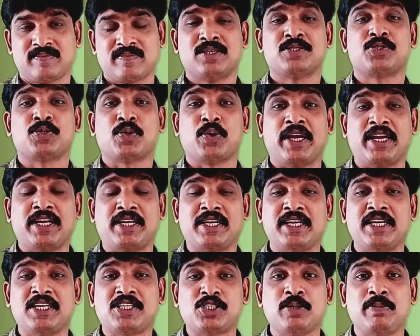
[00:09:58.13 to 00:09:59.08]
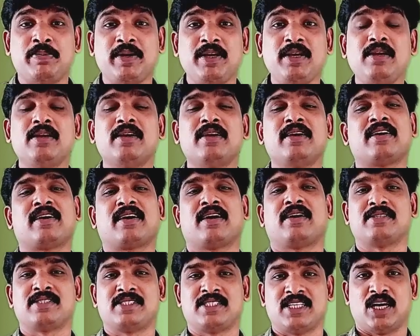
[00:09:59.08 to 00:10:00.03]
So it needs to be
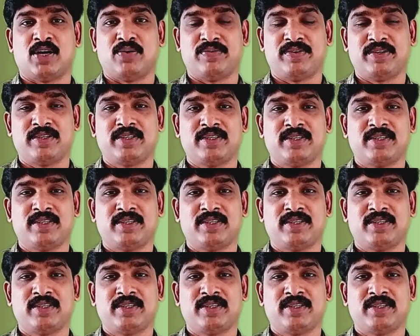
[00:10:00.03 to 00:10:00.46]
conserved.